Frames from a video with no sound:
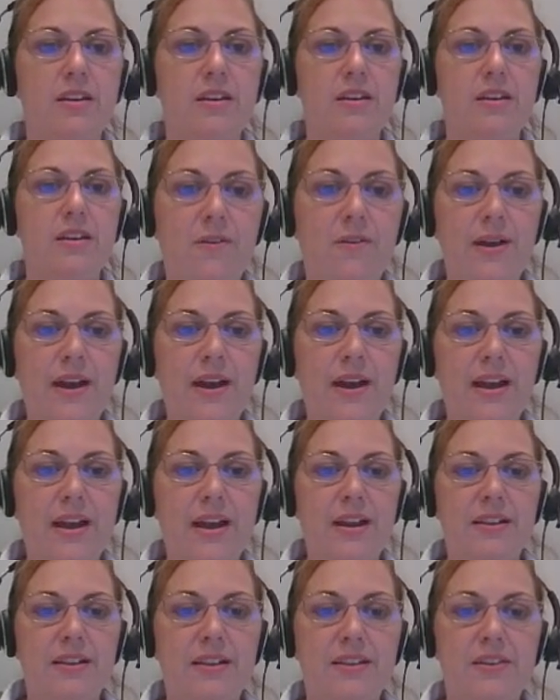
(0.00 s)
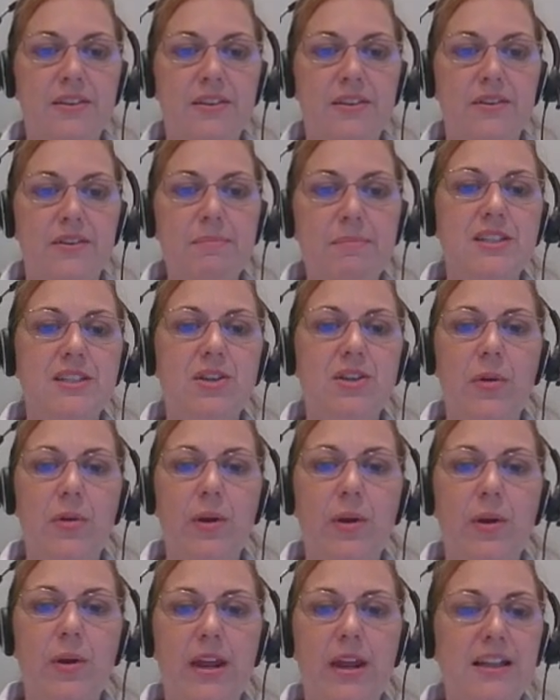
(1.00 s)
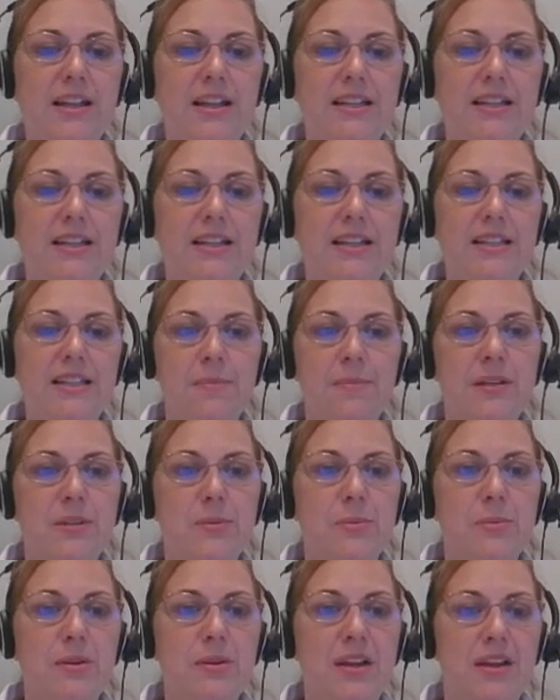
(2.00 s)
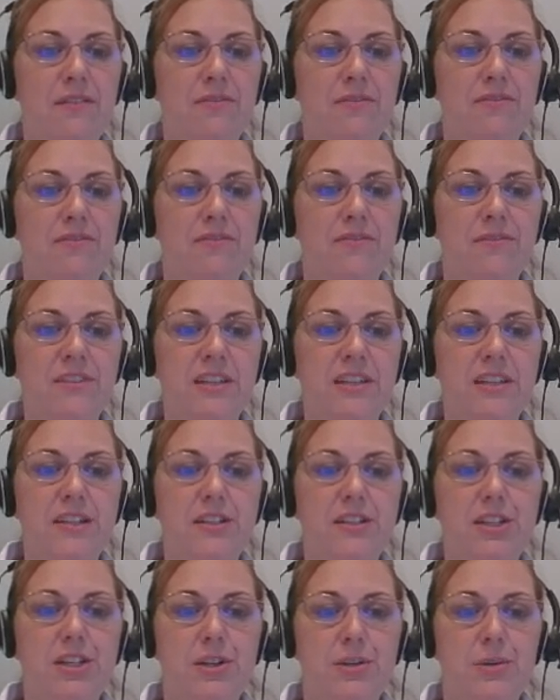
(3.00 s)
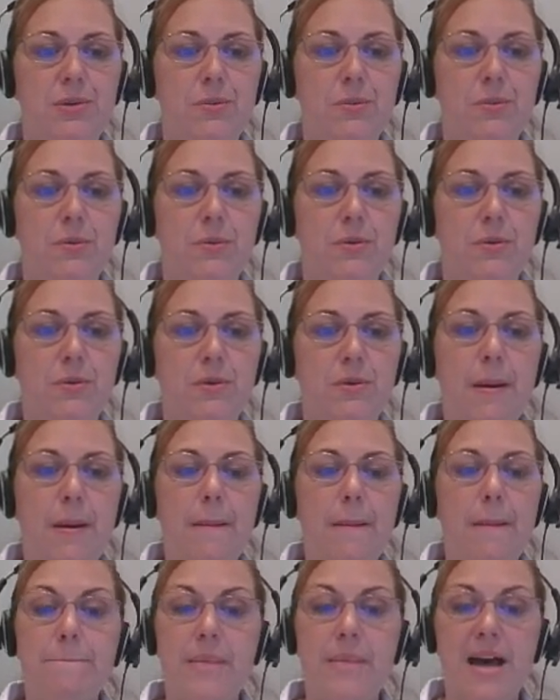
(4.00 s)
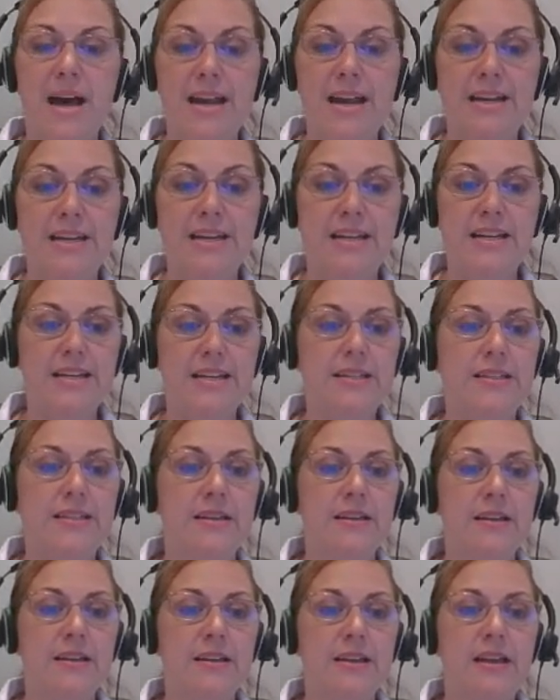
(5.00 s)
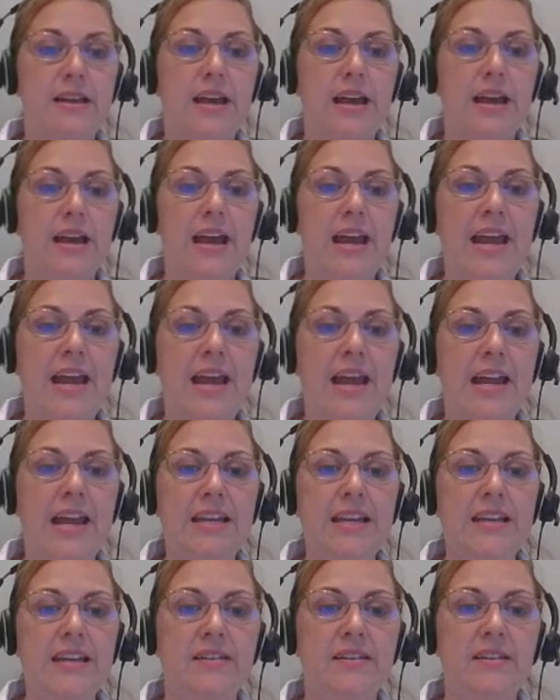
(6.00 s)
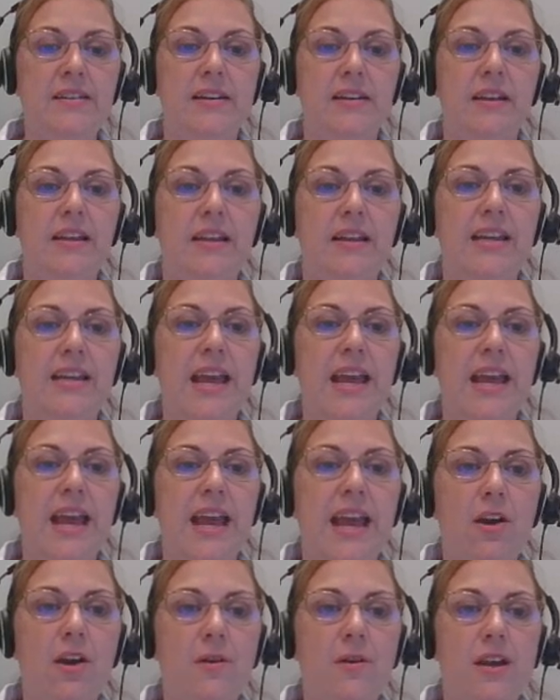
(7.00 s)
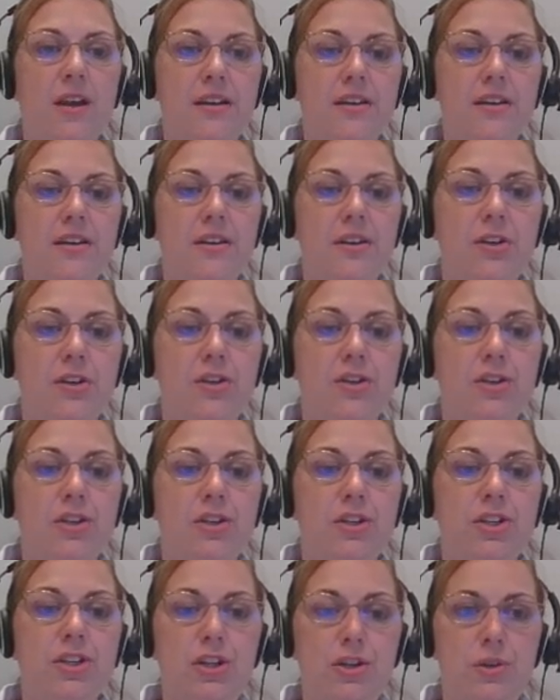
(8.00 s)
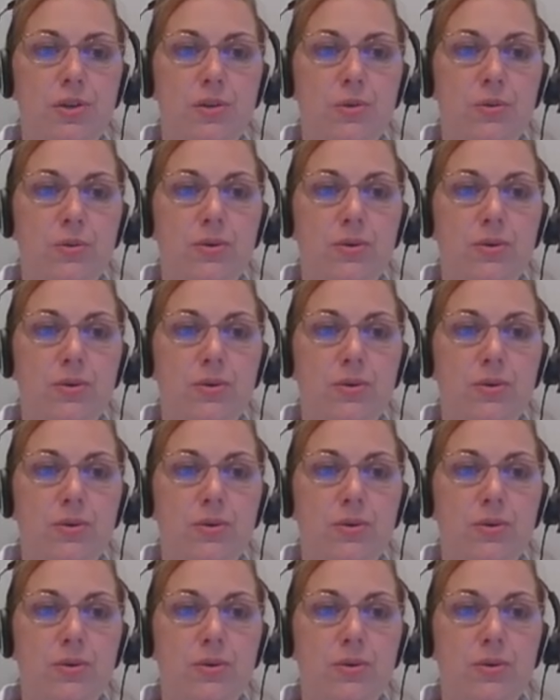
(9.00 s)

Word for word: All right, clearing my screen. Let's type this one in. 52 minus 8 caret 2.